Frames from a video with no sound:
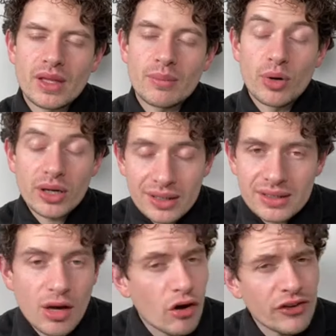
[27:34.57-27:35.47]

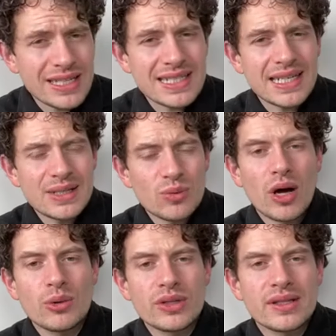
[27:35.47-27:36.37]
product. Obviously,
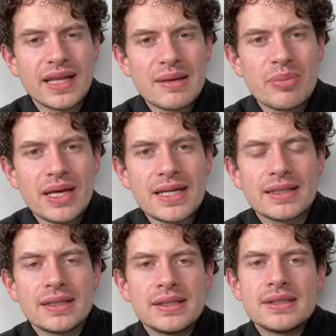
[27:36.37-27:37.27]
why wouldn't they be?
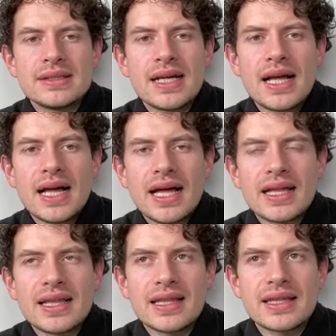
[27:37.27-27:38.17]

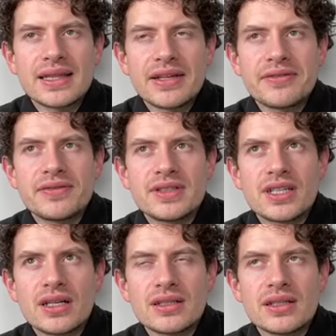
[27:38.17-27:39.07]
They've
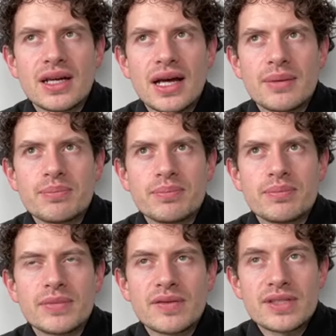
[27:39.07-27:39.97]

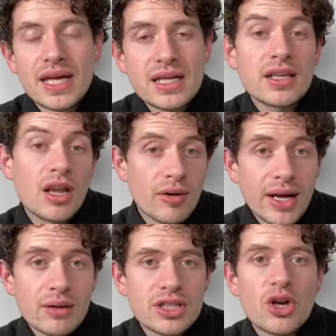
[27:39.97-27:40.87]
taken
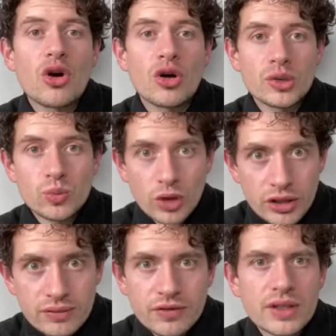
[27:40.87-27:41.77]
L'Oreal to court and
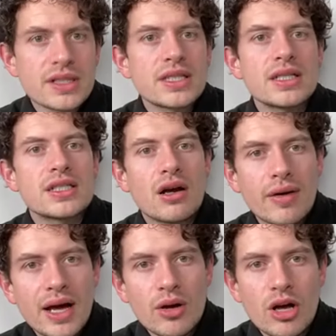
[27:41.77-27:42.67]
won. For instance,
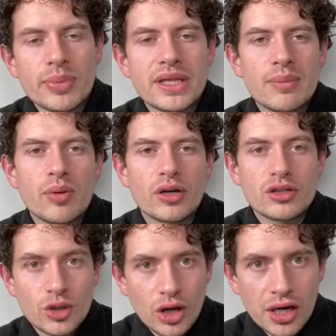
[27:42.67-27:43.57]
L'Oreal copied their product
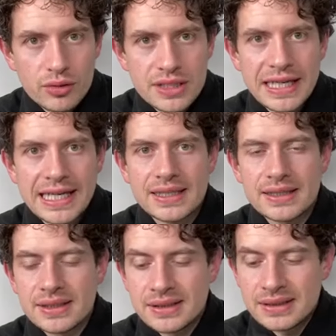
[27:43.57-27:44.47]
too closely,
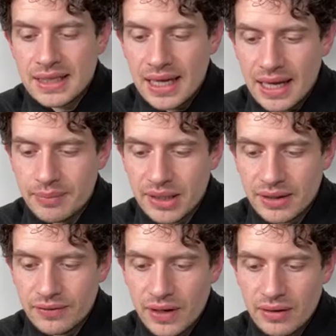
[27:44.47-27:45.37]
and
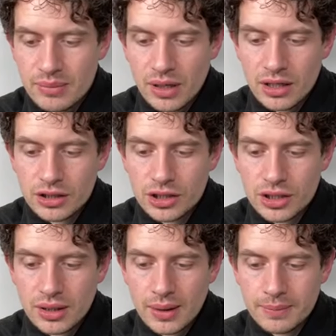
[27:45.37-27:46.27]
they very much